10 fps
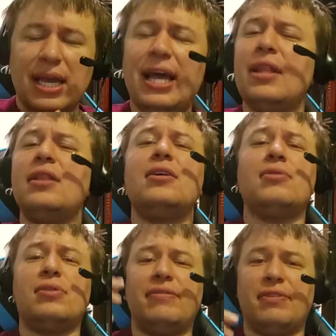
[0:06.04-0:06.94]
Hello
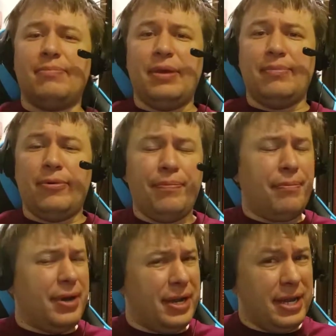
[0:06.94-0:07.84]
lovely people,
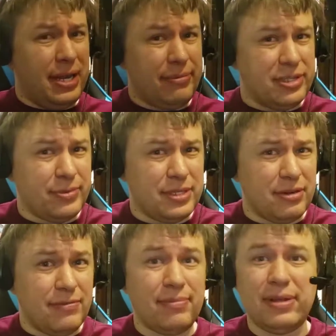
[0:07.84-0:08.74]
my name is Wizo
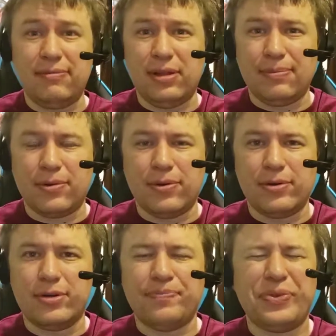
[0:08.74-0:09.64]
from Level Up
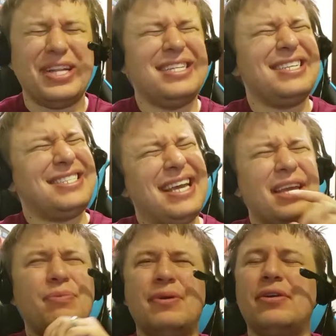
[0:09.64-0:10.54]
Corner, and today
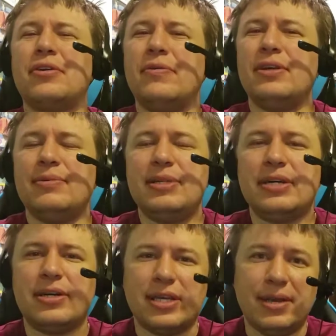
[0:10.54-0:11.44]
we are going to be
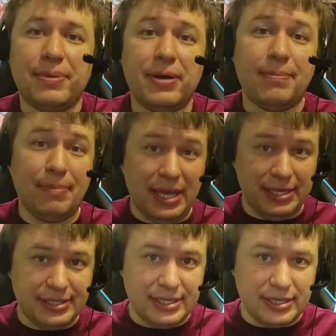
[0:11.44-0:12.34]
talking about
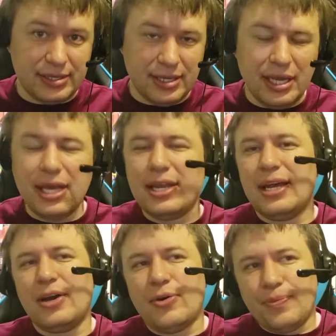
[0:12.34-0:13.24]
pacing.
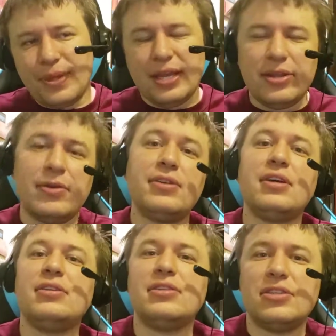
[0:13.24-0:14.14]
Now, in your
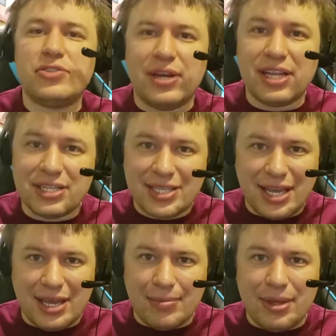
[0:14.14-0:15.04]
Dungeons & Dragons
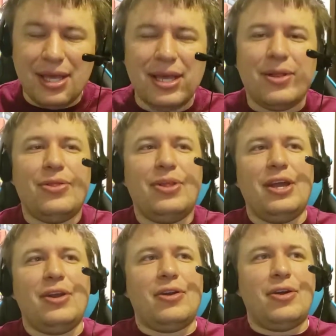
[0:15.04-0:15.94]
game,
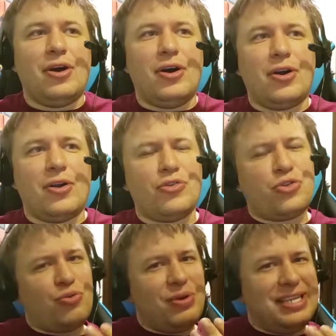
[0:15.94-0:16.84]
there are
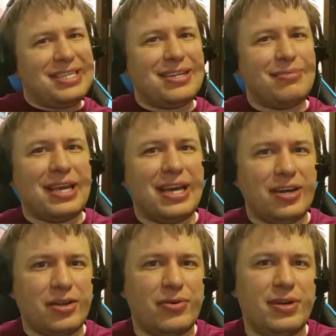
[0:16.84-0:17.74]
three
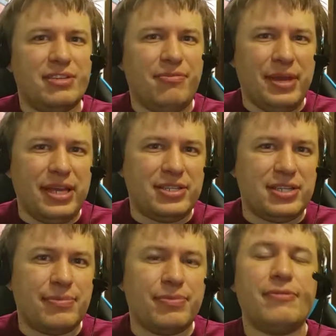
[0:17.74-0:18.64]
subcategories of
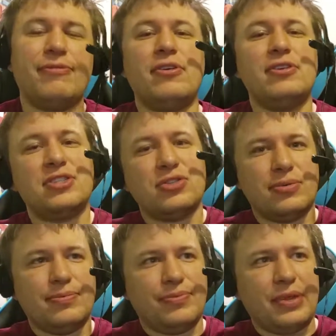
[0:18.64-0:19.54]
pacing. The
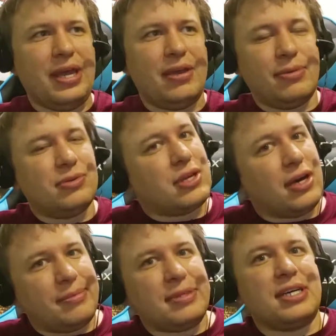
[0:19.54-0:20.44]
first and most
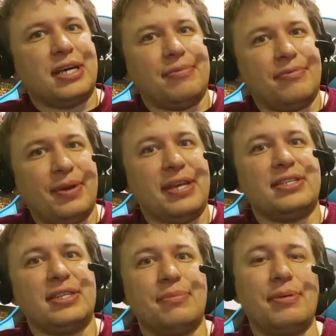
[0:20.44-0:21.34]
common type of
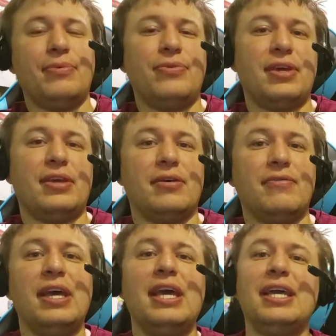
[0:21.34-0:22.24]
pacing that people think of
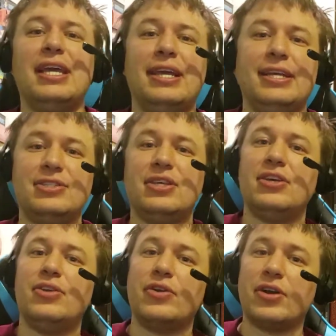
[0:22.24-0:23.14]
is
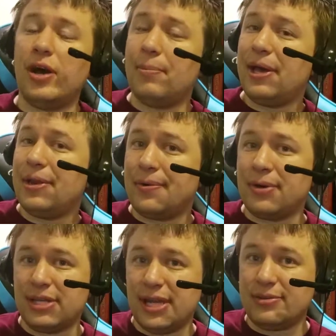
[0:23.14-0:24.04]
your combat or
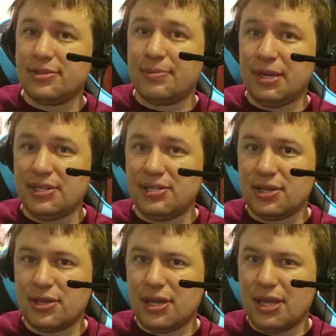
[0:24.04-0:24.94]
encounter
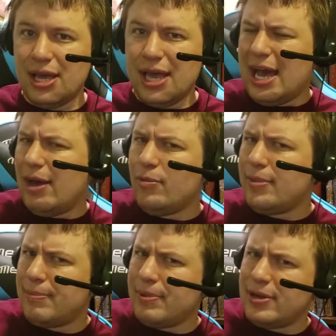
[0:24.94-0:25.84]
pacing. How will
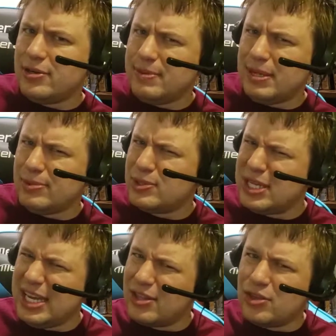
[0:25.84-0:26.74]
my players be able to
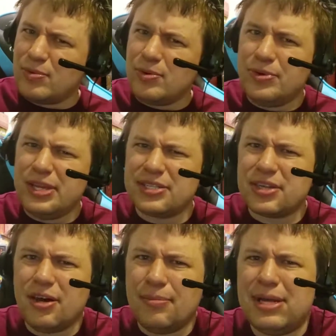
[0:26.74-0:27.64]
get through these
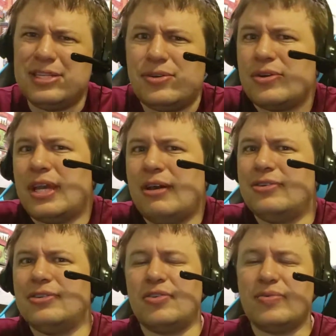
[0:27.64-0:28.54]
combats or
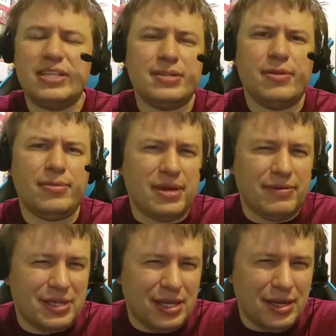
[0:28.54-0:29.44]
encounters in a reasonable amount of
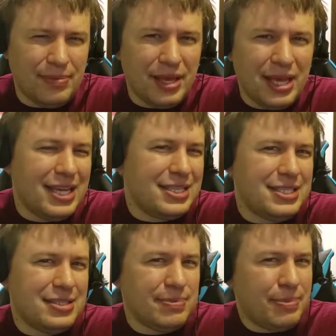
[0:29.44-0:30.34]
time?
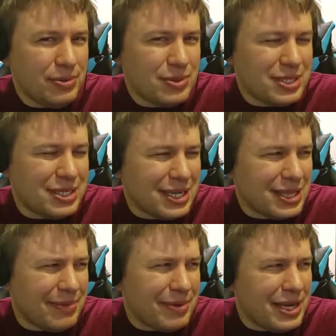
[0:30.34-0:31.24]
It's supposed to take
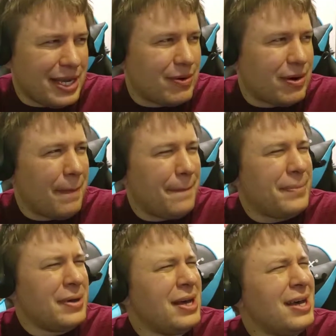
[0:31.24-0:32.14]
them an hour,
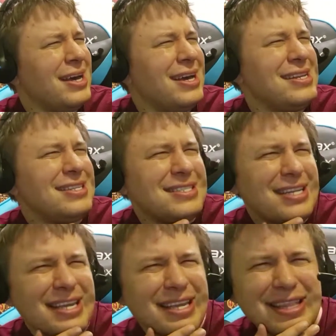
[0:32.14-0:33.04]
but it's
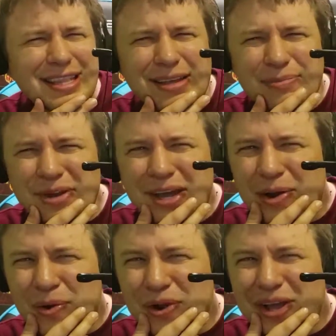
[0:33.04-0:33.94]
taking them an
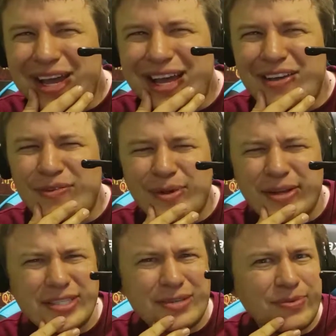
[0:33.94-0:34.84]
hour and a half,
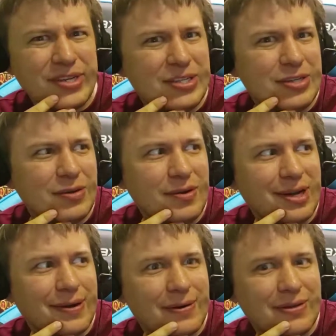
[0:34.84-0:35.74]
possibly 2
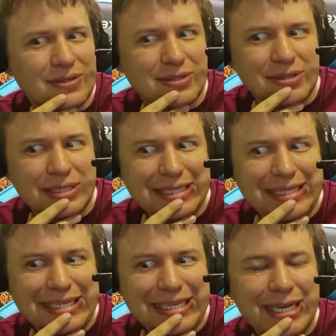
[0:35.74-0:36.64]
hours.
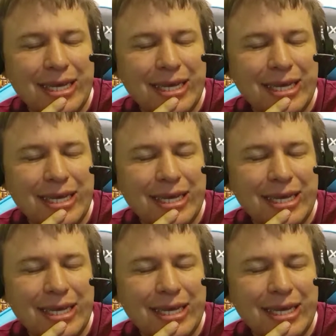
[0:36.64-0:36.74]
Ugh.